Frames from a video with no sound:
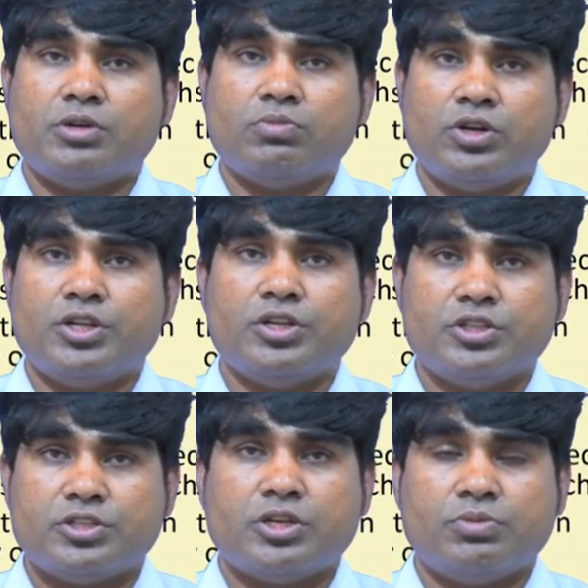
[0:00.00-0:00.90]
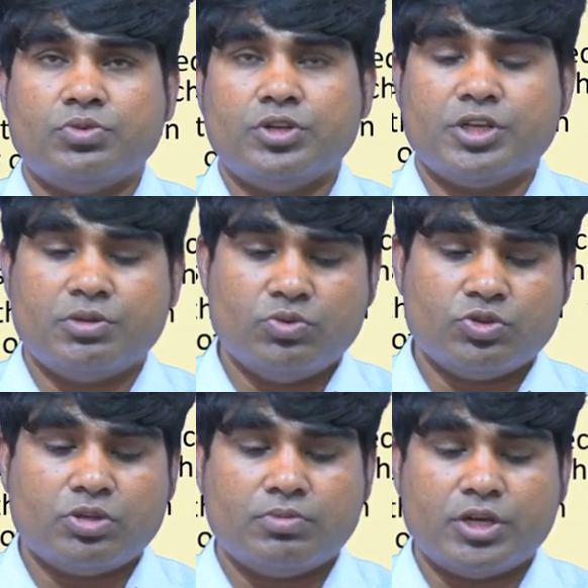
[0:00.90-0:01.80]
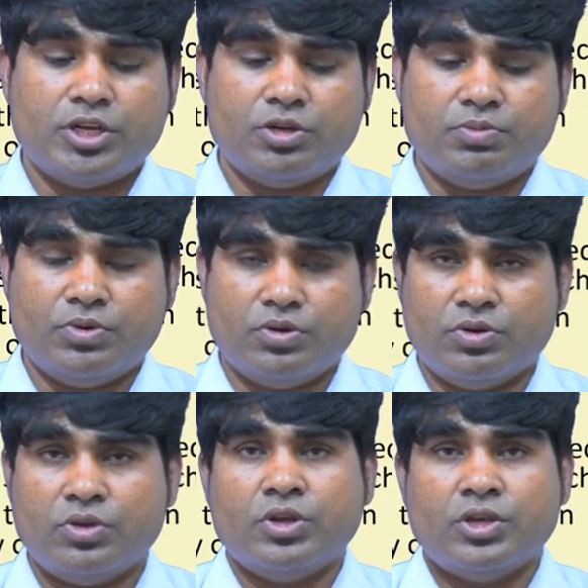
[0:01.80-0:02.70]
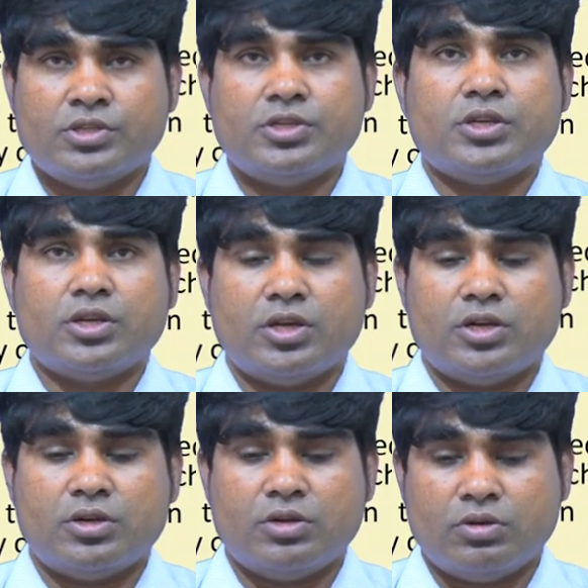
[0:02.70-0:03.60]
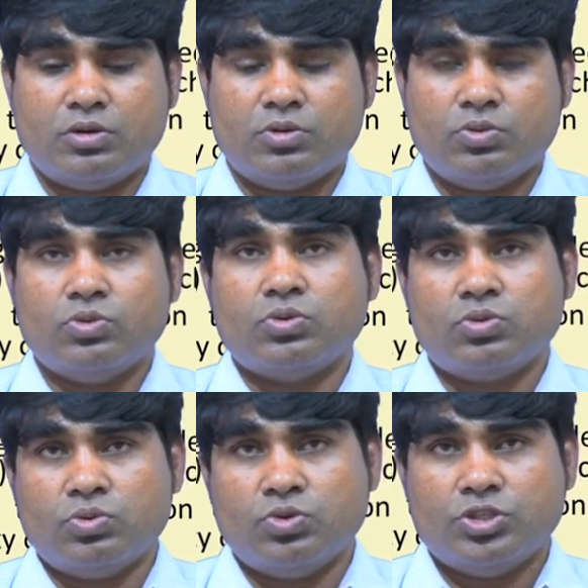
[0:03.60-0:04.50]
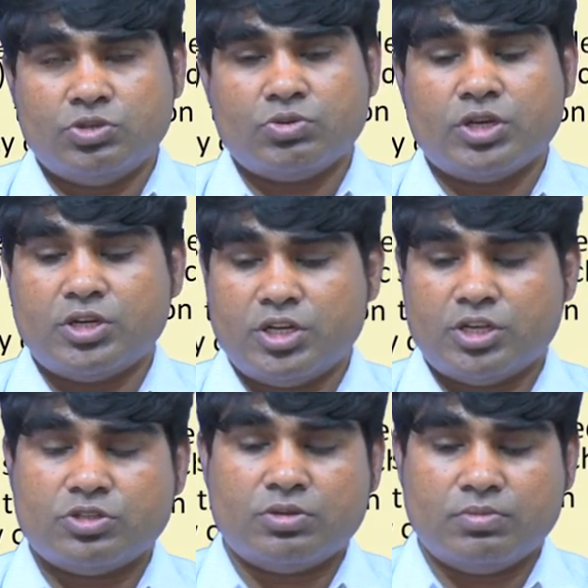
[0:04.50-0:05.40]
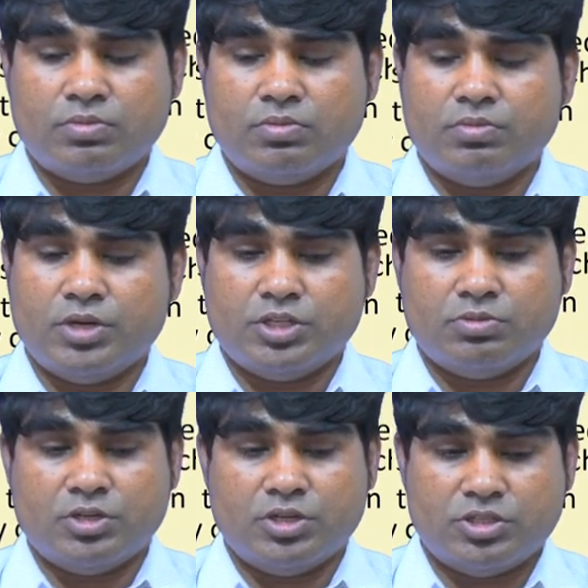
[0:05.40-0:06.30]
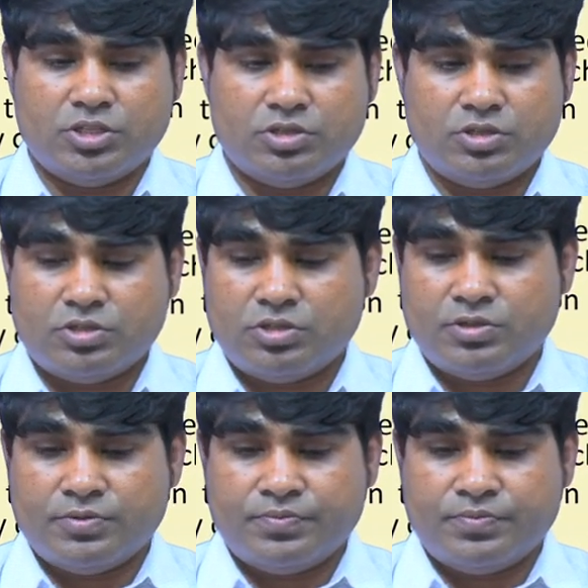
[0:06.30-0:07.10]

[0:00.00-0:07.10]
That model itself will give you some kind of signal or route through which you can take some management decisions.